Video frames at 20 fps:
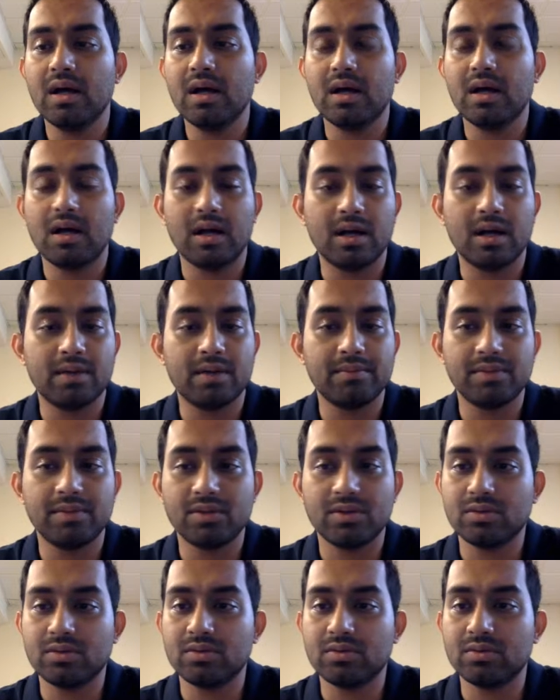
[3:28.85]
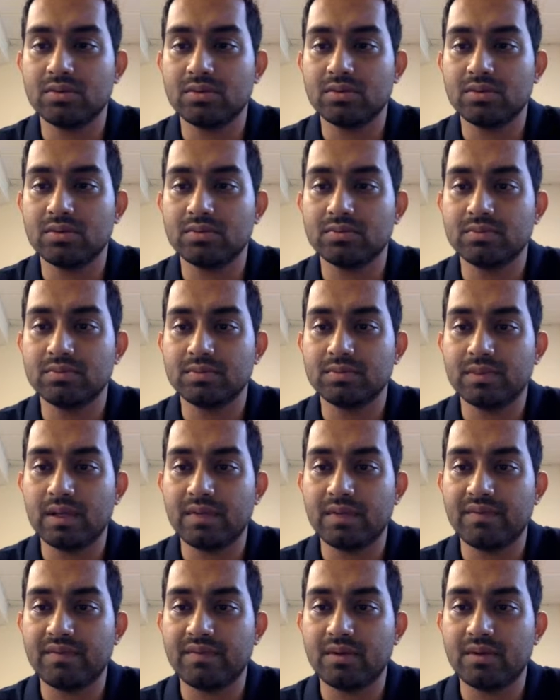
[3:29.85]
No,
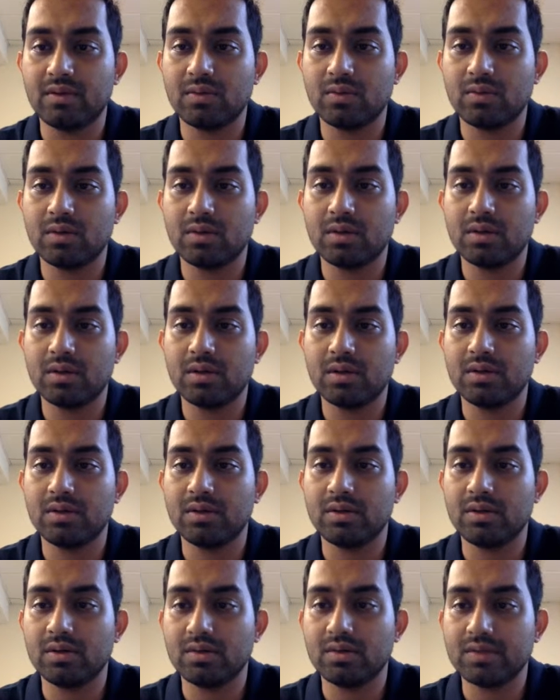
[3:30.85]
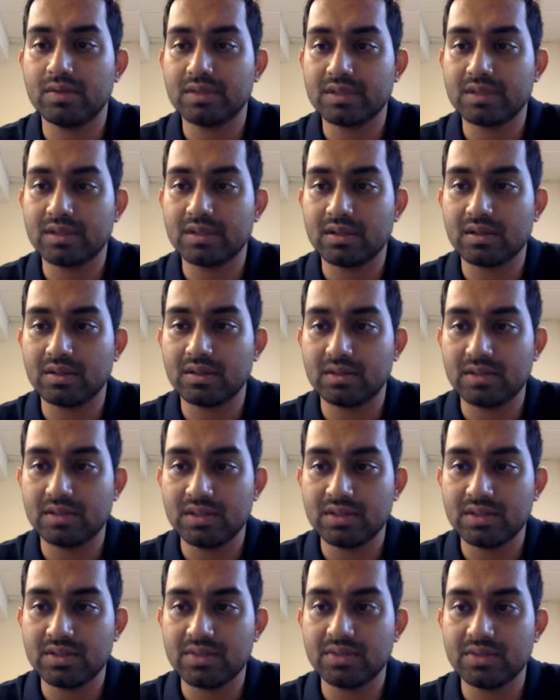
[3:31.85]
if there were, you could always click on
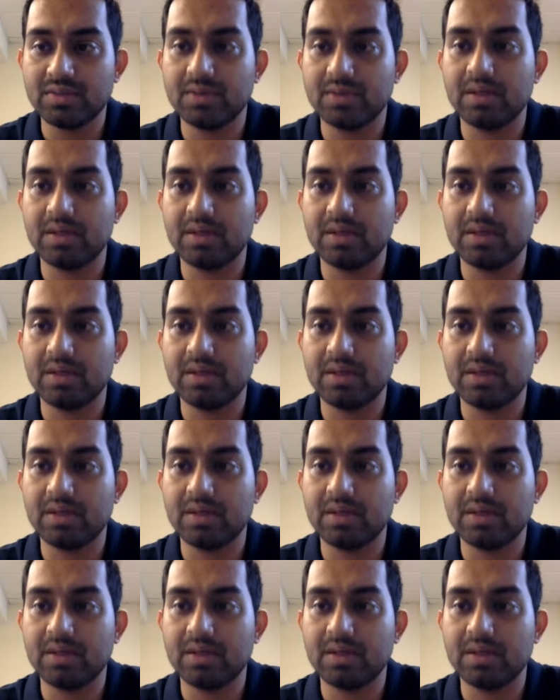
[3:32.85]
these two,